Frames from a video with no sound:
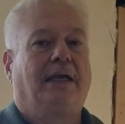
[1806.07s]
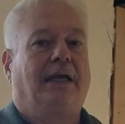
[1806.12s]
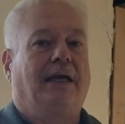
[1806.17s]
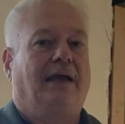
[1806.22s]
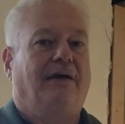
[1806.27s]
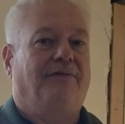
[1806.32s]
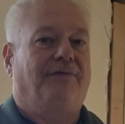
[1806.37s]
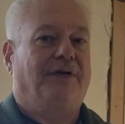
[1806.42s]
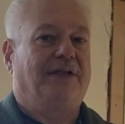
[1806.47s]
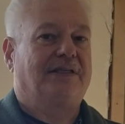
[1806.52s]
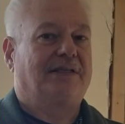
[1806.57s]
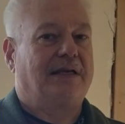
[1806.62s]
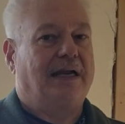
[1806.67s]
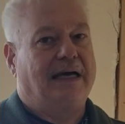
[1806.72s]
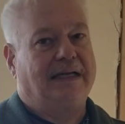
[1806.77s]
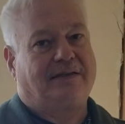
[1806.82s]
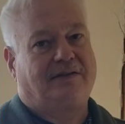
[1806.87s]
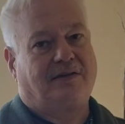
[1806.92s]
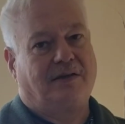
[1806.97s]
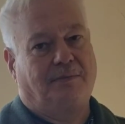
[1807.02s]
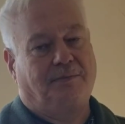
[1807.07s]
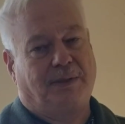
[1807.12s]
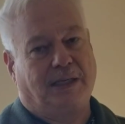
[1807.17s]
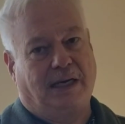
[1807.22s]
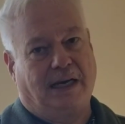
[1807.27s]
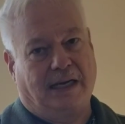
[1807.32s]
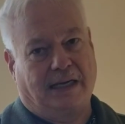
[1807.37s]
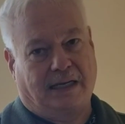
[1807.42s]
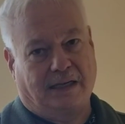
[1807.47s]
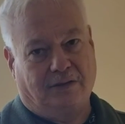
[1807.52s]
If it's not something
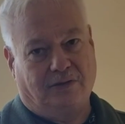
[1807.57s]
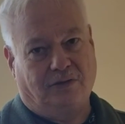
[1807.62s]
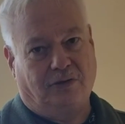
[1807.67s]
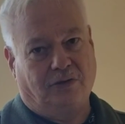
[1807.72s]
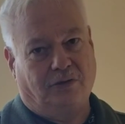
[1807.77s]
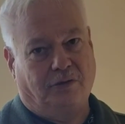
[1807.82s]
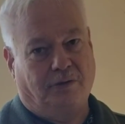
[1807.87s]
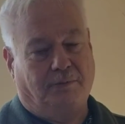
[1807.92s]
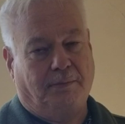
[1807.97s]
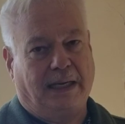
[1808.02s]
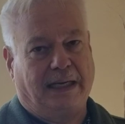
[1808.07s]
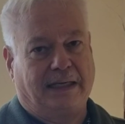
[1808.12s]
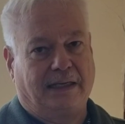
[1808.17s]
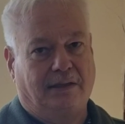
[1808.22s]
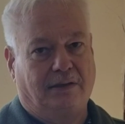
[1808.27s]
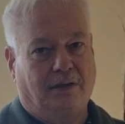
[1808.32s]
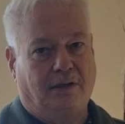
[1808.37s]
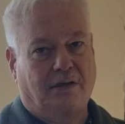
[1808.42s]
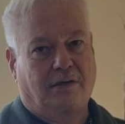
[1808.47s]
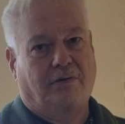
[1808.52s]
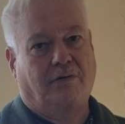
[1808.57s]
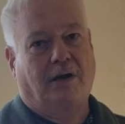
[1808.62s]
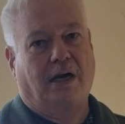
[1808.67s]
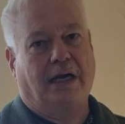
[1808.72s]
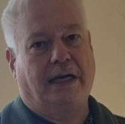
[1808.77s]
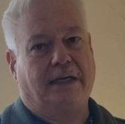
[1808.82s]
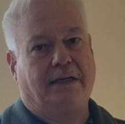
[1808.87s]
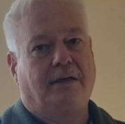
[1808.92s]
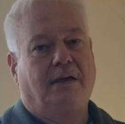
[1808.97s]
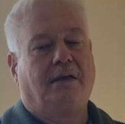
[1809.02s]
I can do and make it look
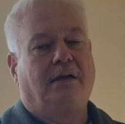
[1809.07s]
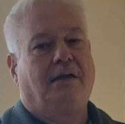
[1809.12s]
right,